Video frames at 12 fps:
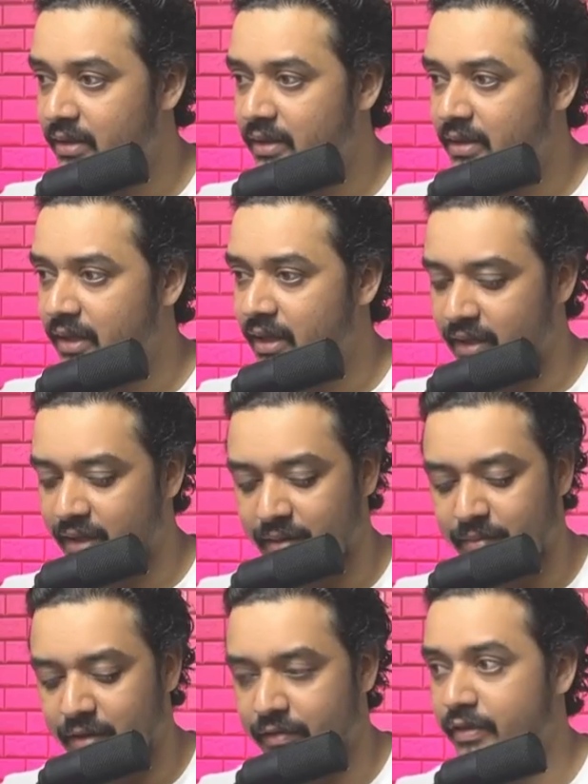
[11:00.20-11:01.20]
I am
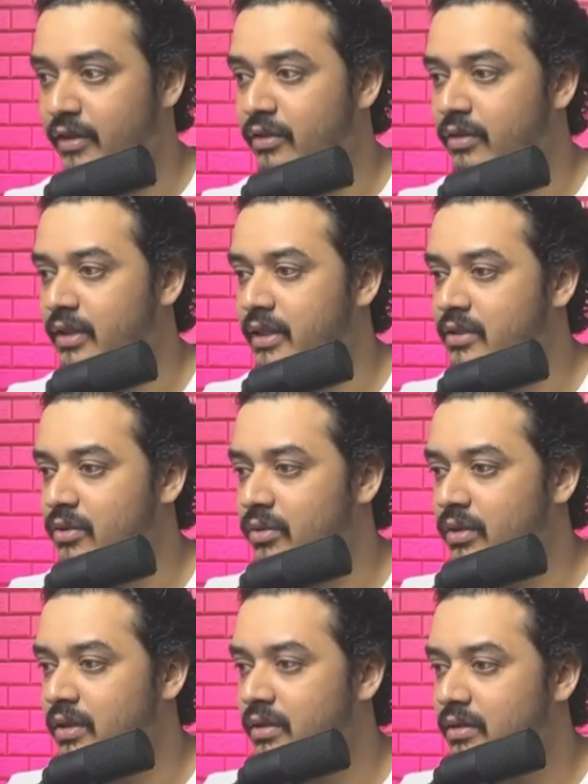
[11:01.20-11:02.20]
referring to this
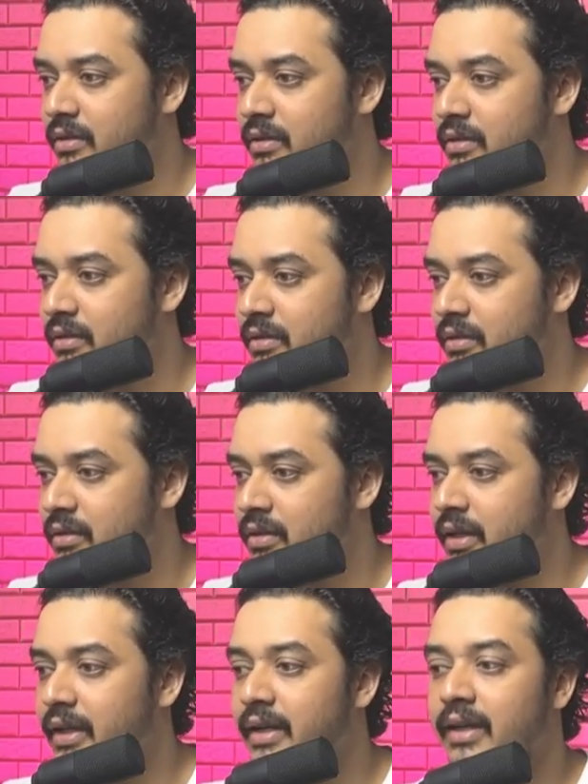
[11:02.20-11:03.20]
total,
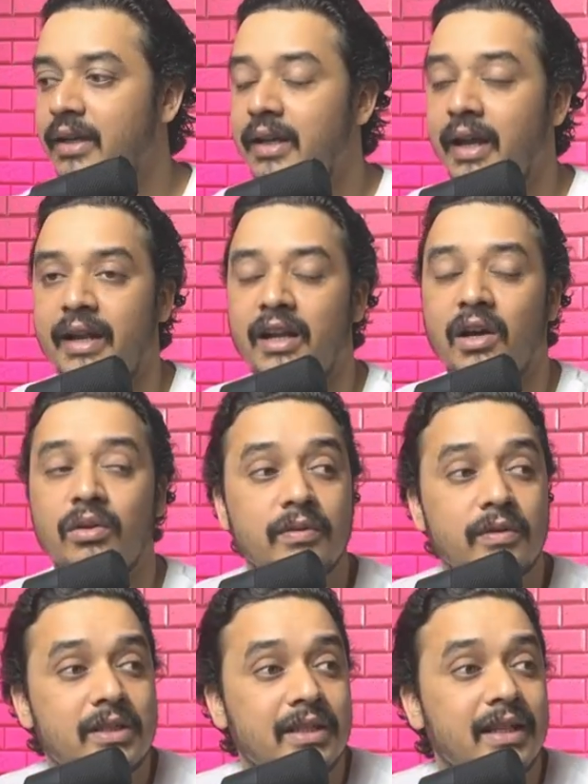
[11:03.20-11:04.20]
right? And now you will
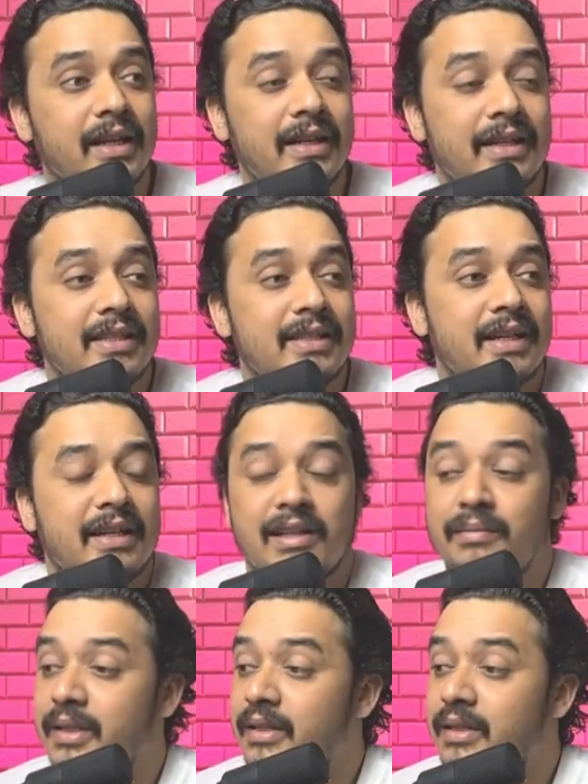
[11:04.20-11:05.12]
see that it is getting me the